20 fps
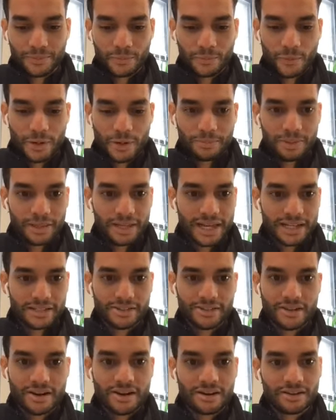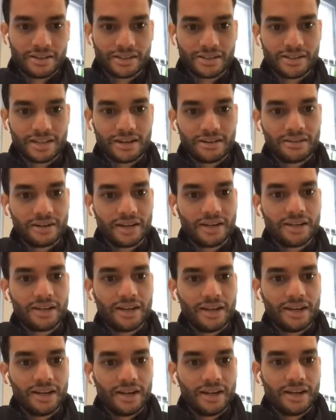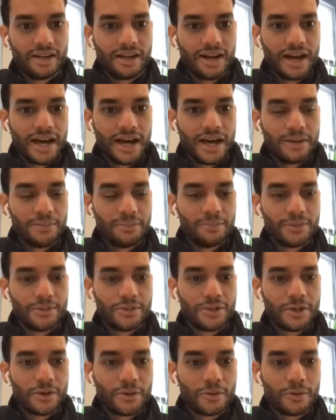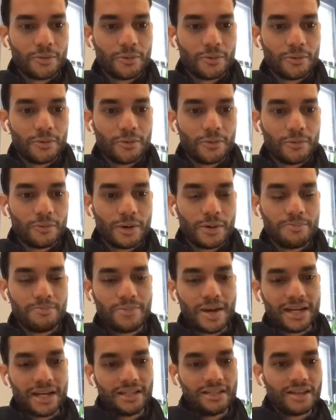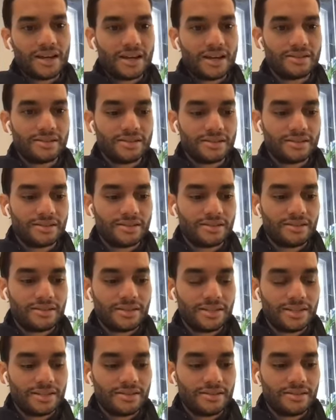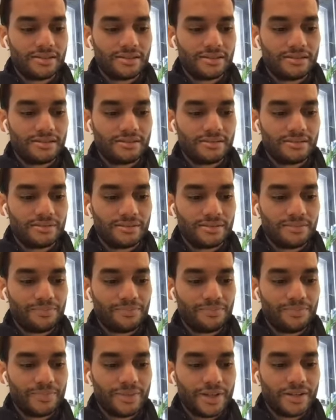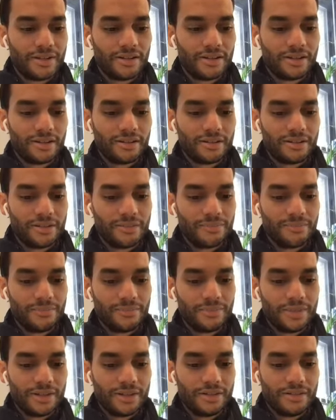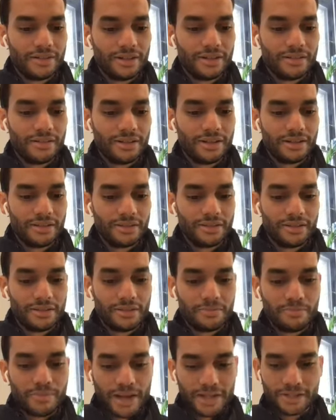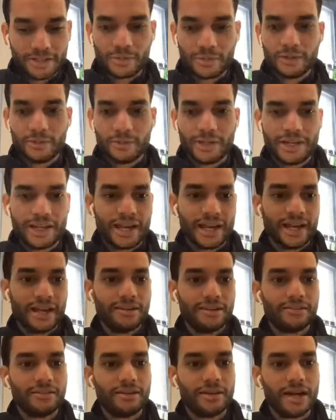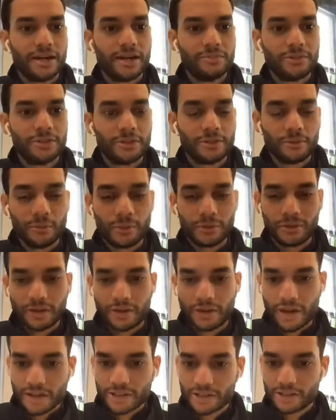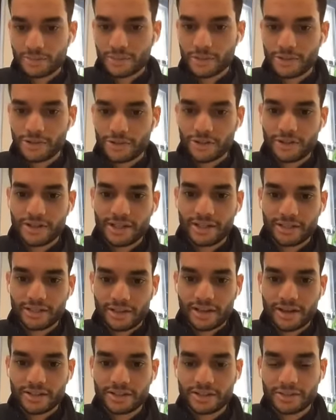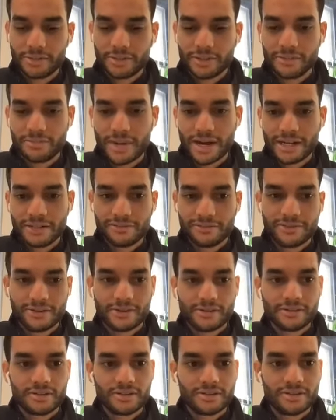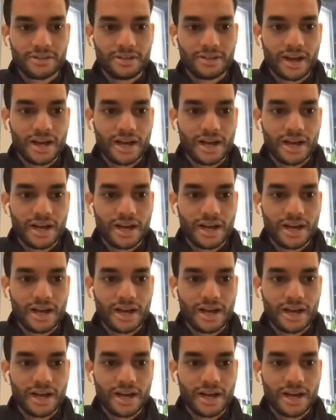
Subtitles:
what plans are, et cetera. So what Bennie does is in the best way we can, with the customer journey and the customer in mind first,